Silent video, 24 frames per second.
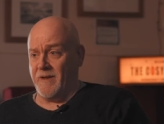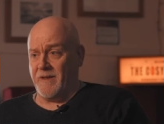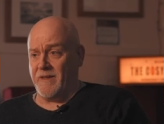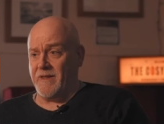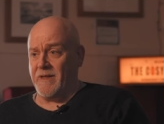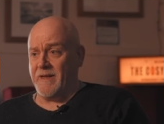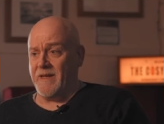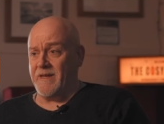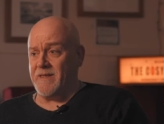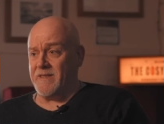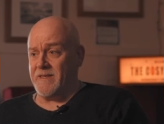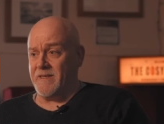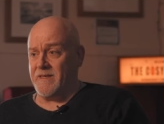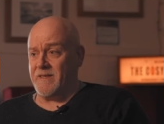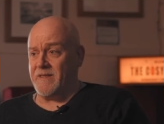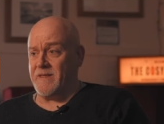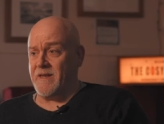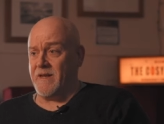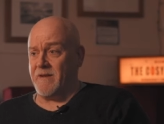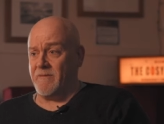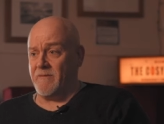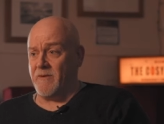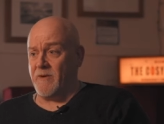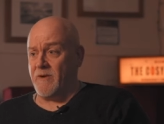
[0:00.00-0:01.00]
thing is
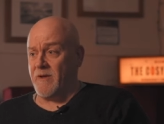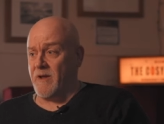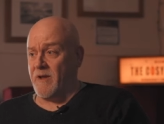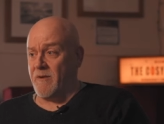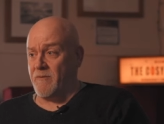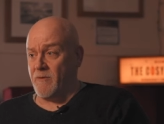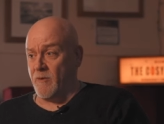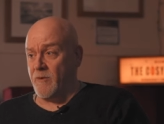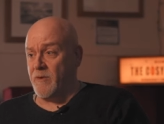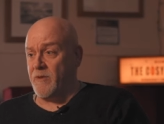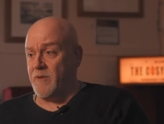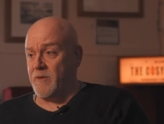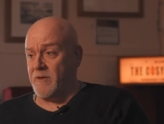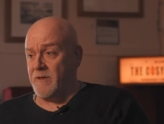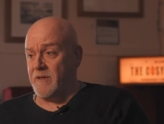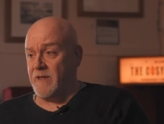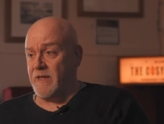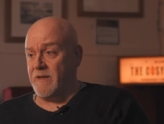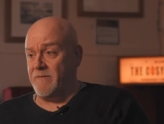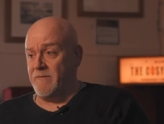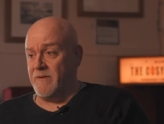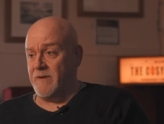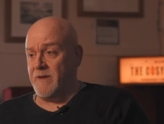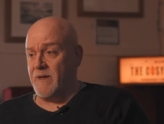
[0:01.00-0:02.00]
that other than
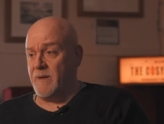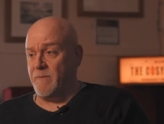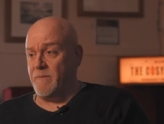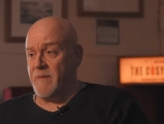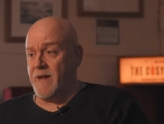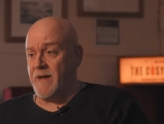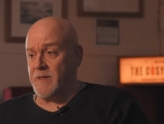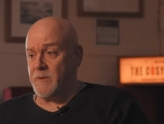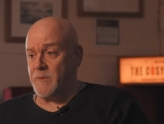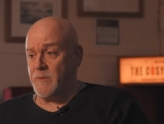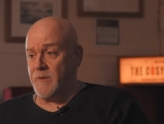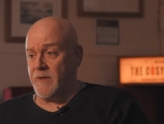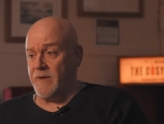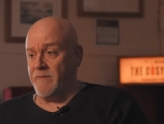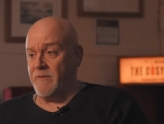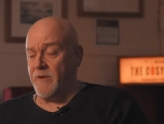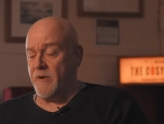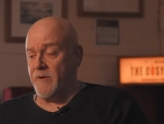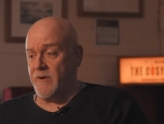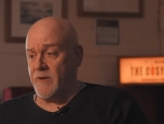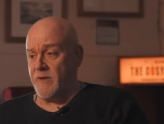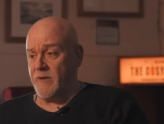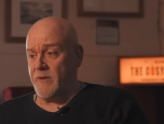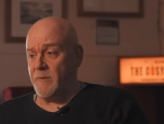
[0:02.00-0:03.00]
living in Mexborough,
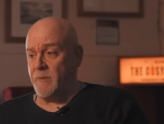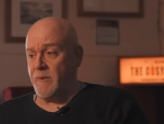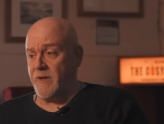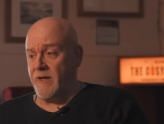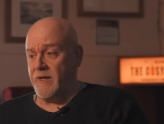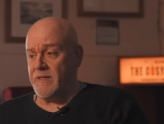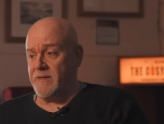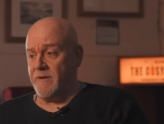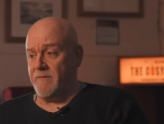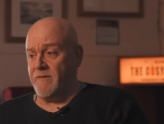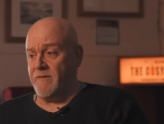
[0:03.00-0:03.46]
the only other place